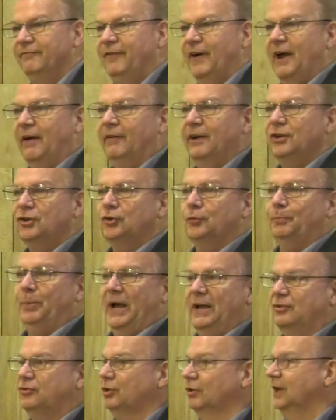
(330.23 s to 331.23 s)
very
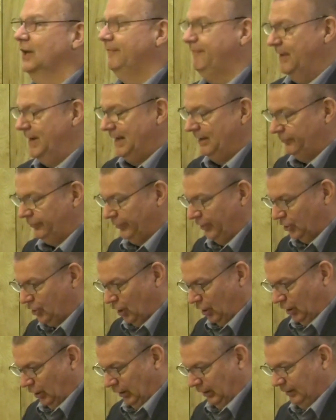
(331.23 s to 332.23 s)
special events
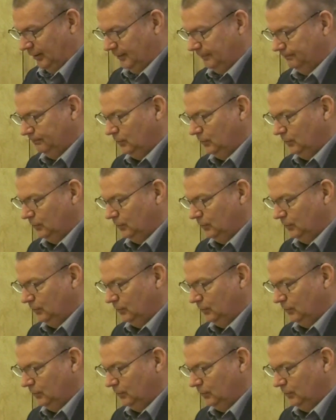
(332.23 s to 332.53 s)
occurred.